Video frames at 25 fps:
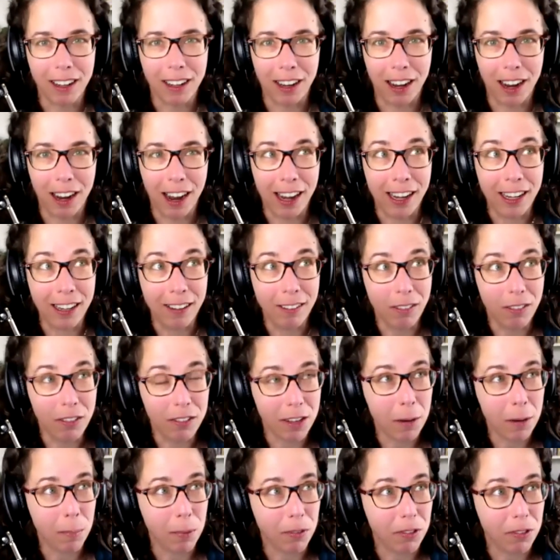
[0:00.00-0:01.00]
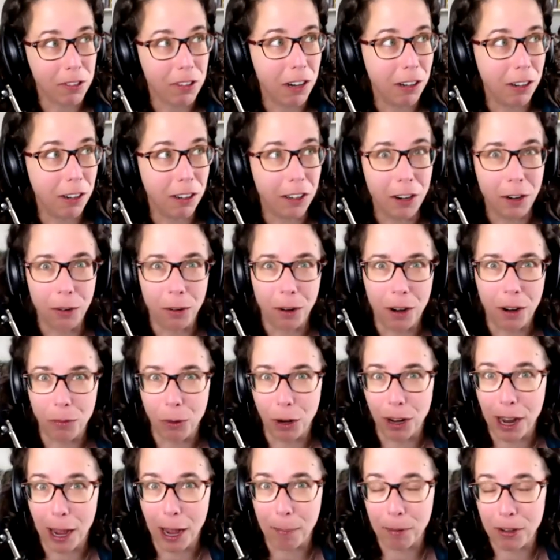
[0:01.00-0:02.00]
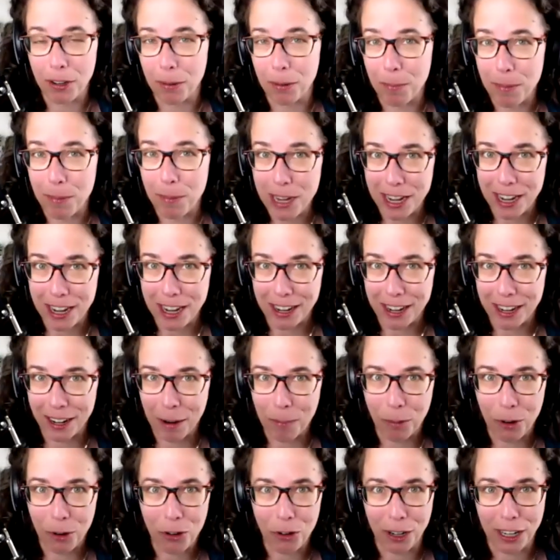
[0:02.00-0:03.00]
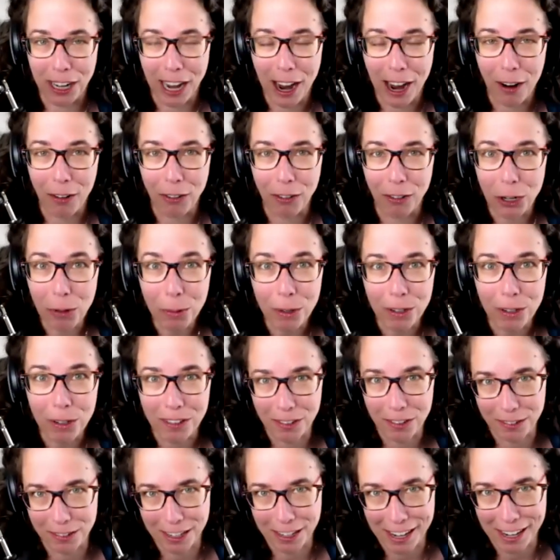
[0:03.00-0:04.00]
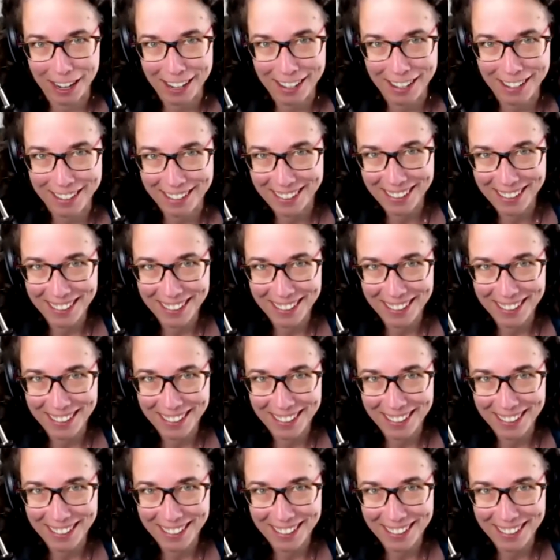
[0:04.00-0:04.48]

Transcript: I set up a scenario of what happened to me, and I'm wondering how you would decide